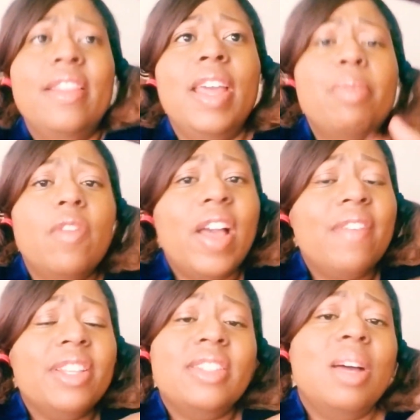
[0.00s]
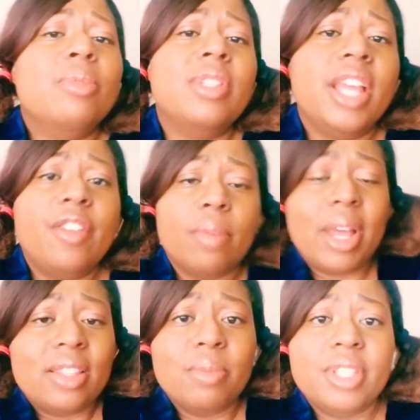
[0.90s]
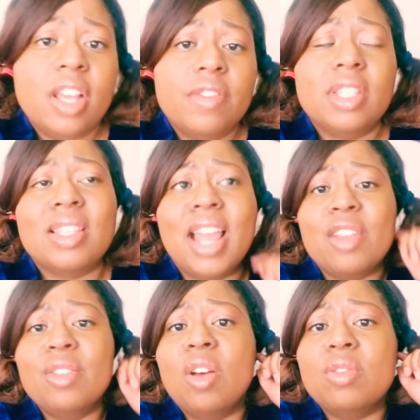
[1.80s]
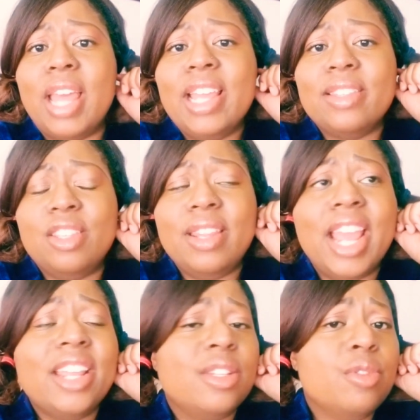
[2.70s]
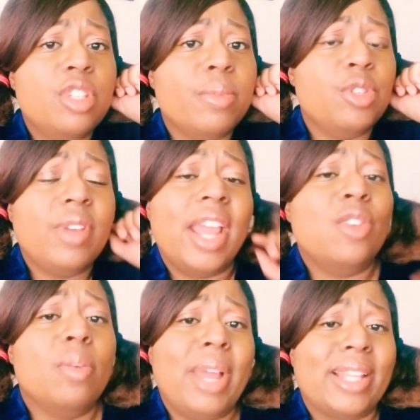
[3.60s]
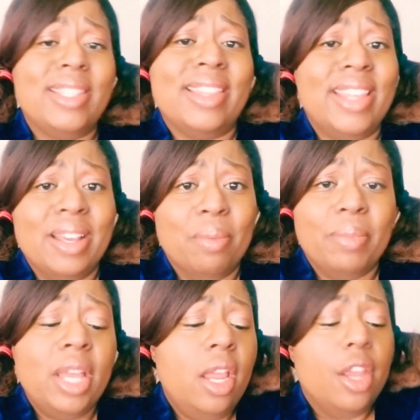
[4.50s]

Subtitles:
They both have this double standard about themselves. It's like, they can do shit, but you can't do it back to them.